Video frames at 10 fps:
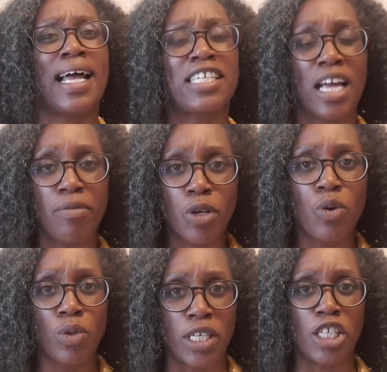actually, I'll
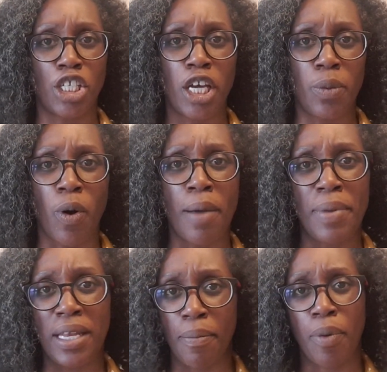record it and show you what I
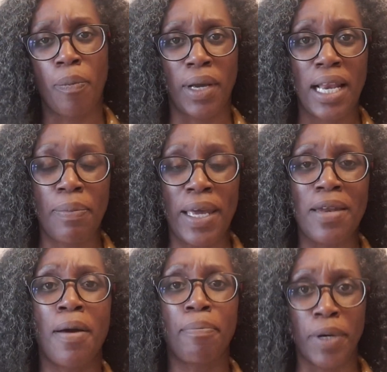mean and pop a clip
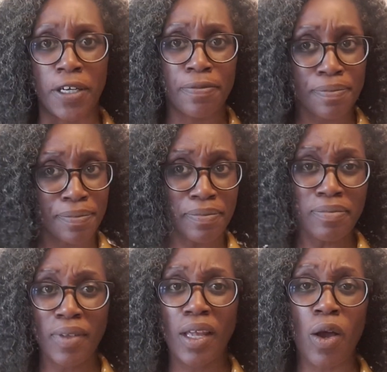in. But
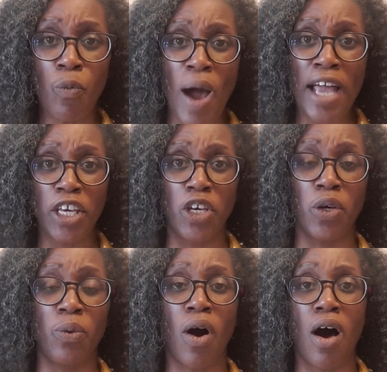where
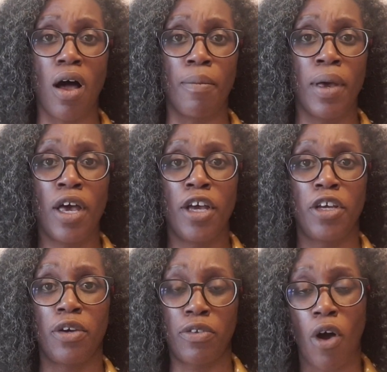you
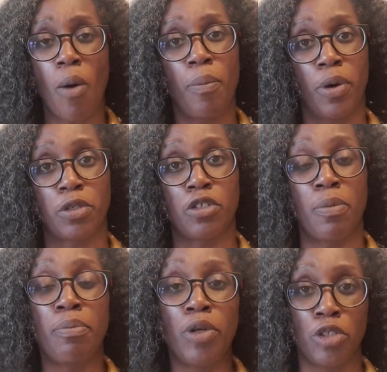use compost as
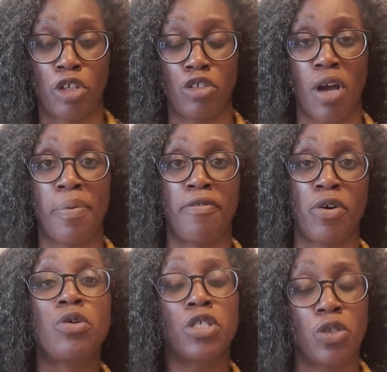a mulch on top of
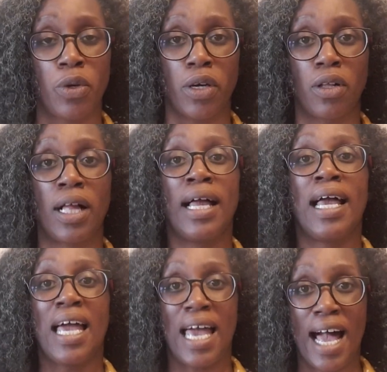your soil,
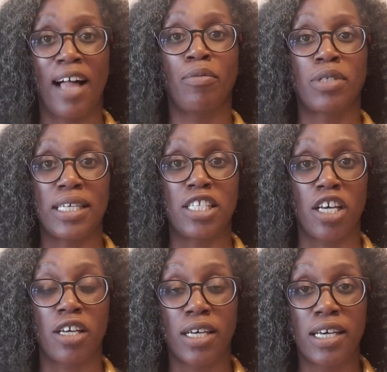it helps it
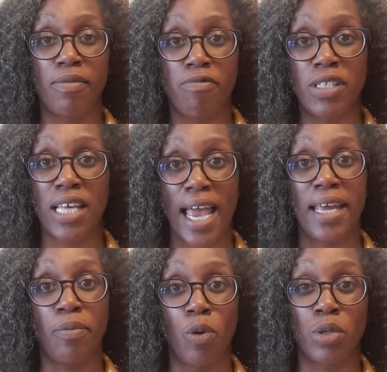to
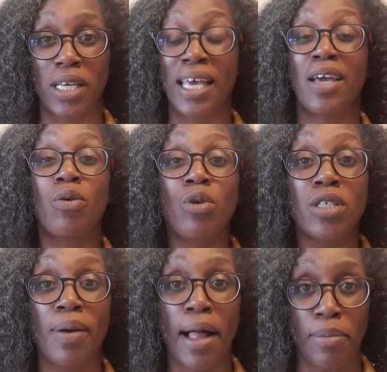retain water. It
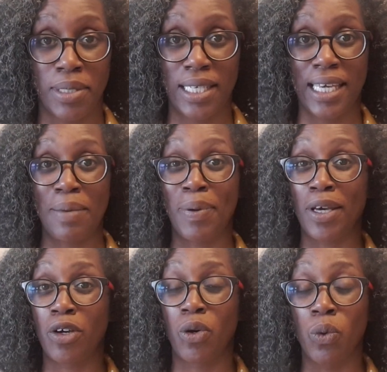also helps to keep
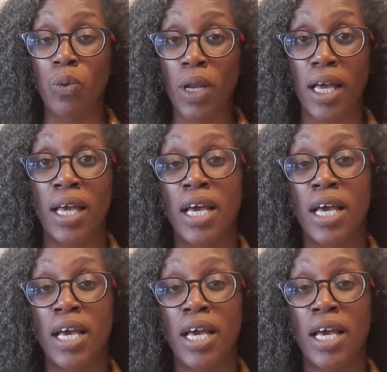it cooler,